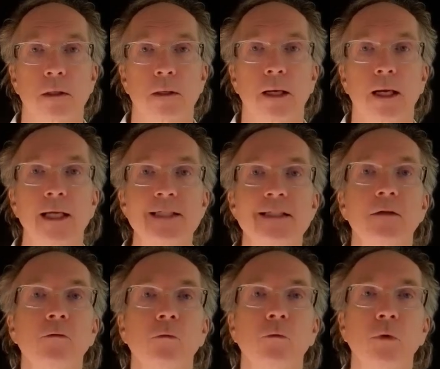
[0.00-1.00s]
I
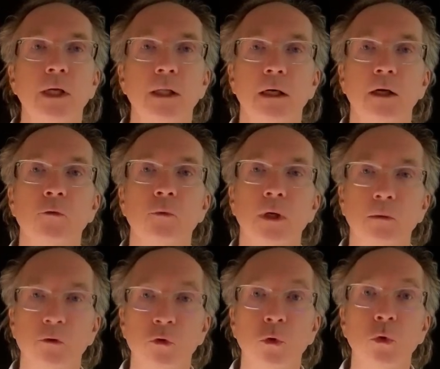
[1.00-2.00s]
didn't realize what I
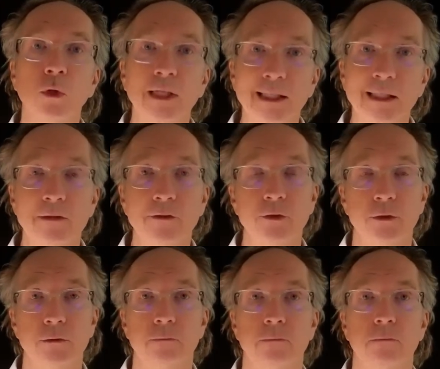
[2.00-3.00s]
was holding on
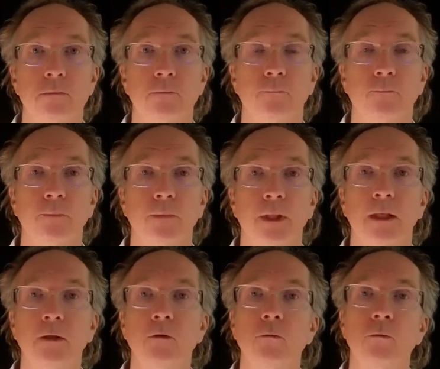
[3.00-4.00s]
to. I
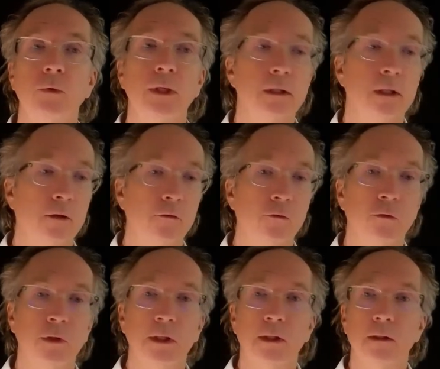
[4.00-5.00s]
didn't realize
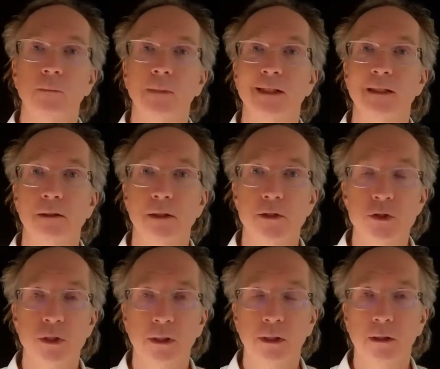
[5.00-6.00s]
my
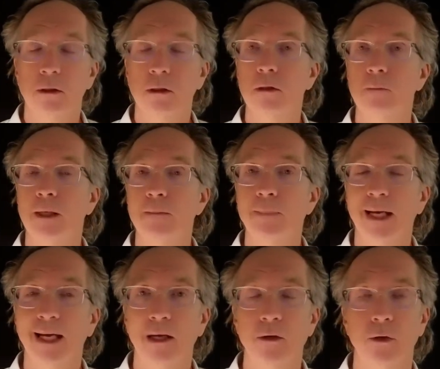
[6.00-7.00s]
conditioning, all my
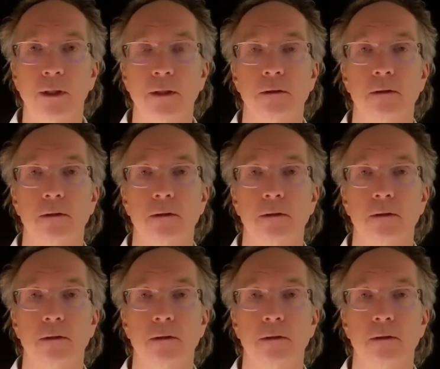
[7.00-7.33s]
patterning.